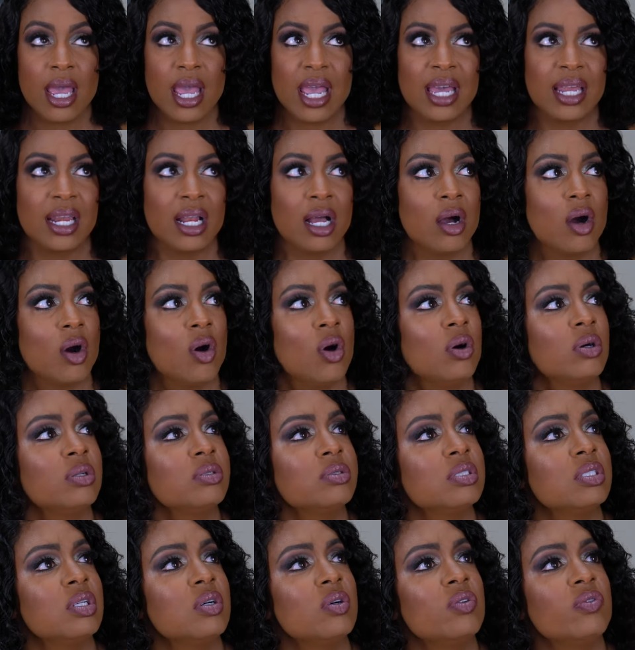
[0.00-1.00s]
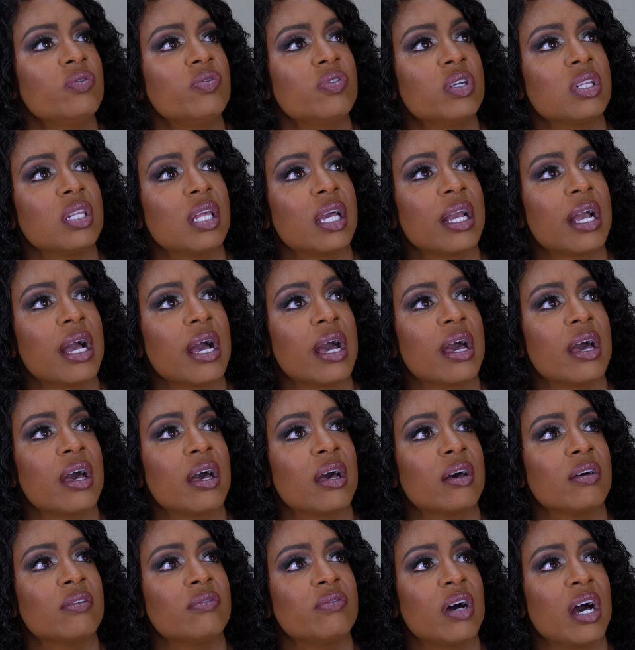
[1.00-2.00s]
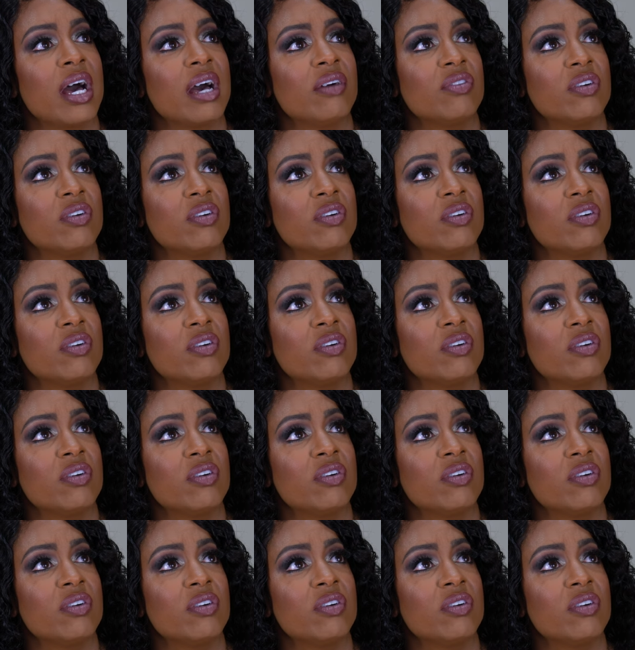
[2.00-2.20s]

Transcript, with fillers: And I also feel like I have